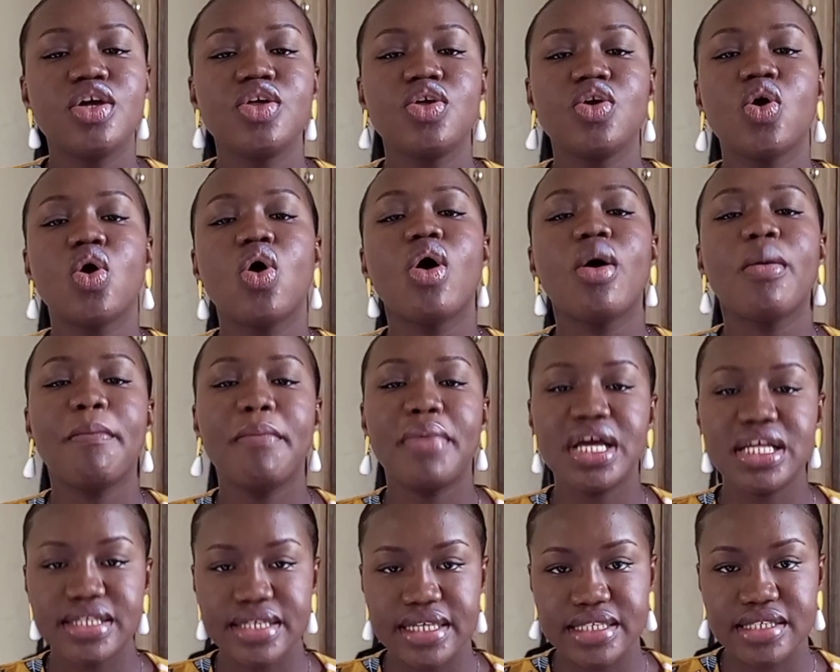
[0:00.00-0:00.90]
Your
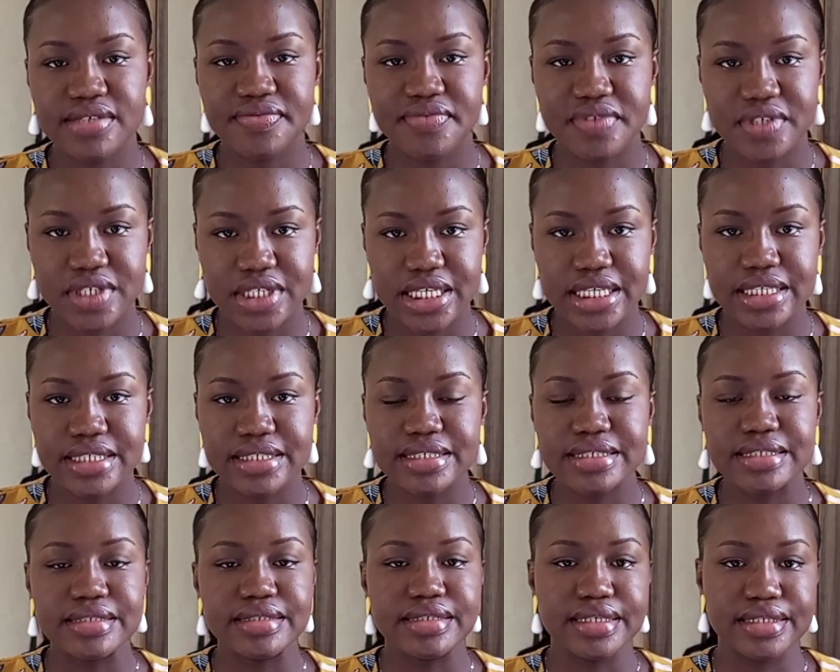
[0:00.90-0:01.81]
birth certificate
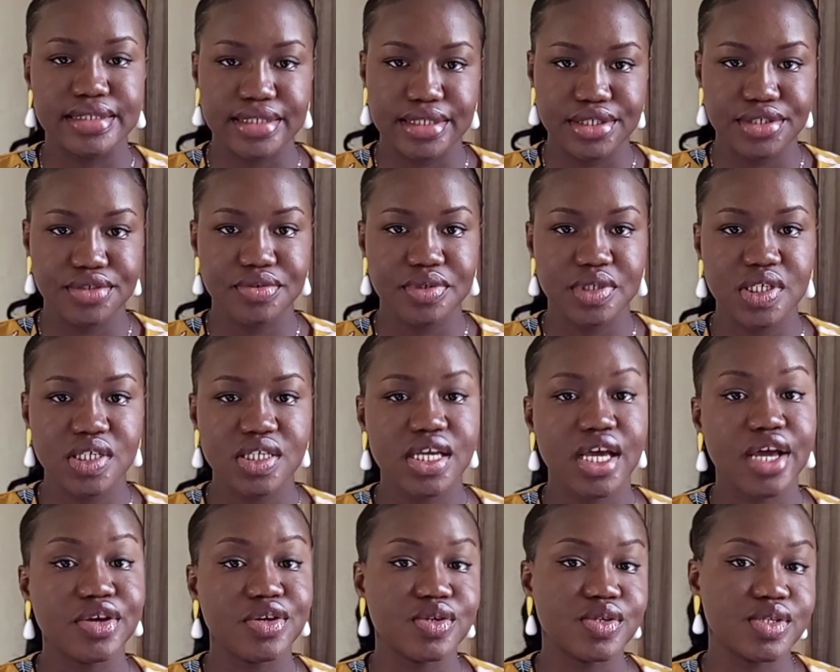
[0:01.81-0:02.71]
is necessary,
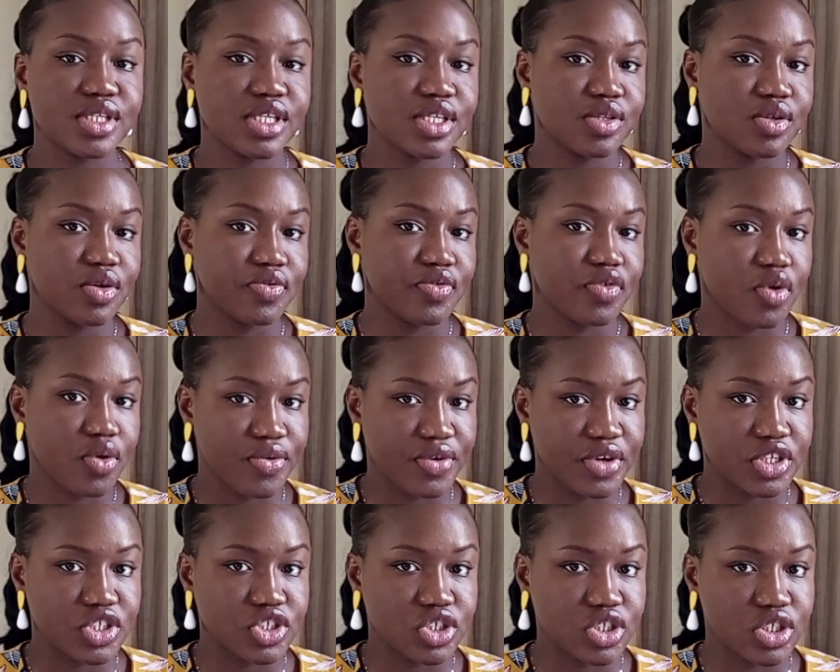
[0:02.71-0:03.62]
and your state of
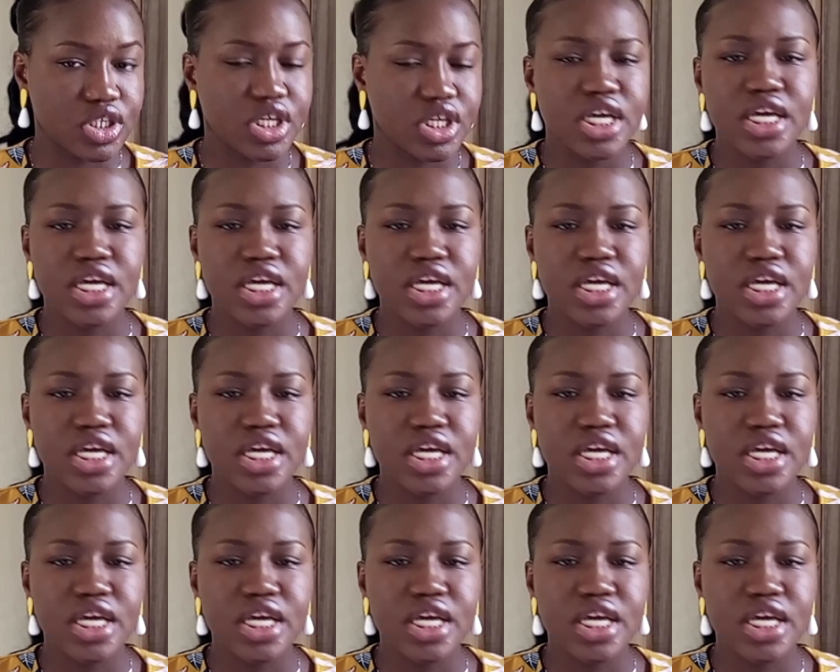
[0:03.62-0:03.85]
origin.